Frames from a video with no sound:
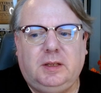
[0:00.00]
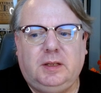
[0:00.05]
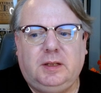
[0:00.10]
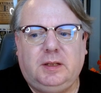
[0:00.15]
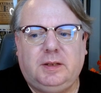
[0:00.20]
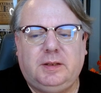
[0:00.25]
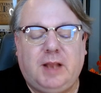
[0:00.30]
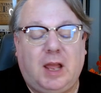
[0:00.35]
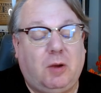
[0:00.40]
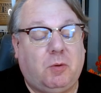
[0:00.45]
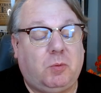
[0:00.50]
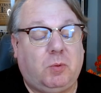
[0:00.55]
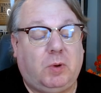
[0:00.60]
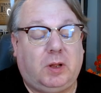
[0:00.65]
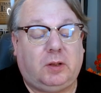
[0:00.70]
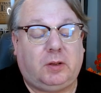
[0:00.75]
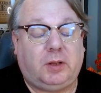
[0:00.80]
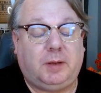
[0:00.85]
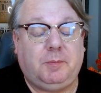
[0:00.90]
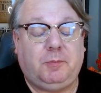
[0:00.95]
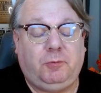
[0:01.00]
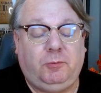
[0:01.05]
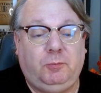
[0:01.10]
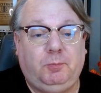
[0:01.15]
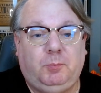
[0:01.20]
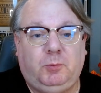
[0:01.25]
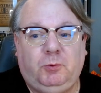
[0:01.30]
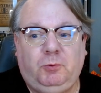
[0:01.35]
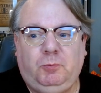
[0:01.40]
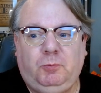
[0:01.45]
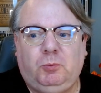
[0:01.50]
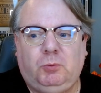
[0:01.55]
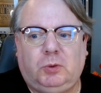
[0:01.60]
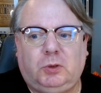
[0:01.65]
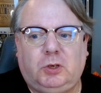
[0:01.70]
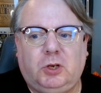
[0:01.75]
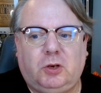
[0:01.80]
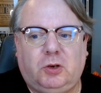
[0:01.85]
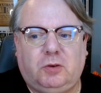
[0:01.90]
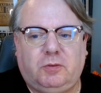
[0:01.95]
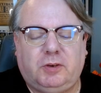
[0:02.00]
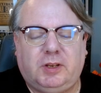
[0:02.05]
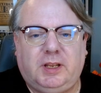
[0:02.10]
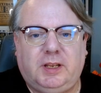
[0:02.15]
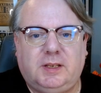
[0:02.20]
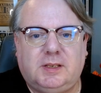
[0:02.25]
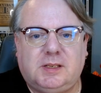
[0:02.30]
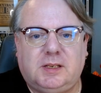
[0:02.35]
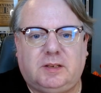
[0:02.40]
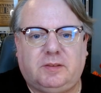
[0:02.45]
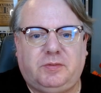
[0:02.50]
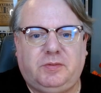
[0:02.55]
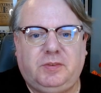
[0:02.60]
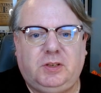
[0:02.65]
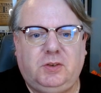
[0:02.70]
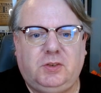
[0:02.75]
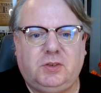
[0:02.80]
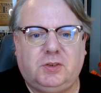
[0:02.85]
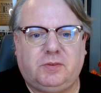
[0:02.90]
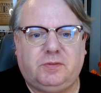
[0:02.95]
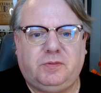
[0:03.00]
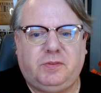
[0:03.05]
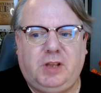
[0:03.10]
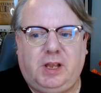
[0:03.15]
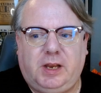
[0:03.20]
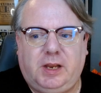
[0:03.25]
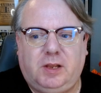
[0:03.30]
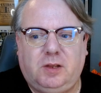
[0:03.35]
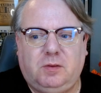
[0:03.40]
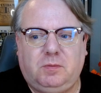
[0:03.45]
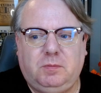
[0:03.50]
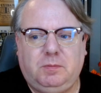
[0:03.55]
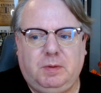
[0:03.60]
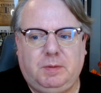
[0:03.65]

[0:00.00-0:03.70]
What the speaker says: Now, while we'll go over these in a future video,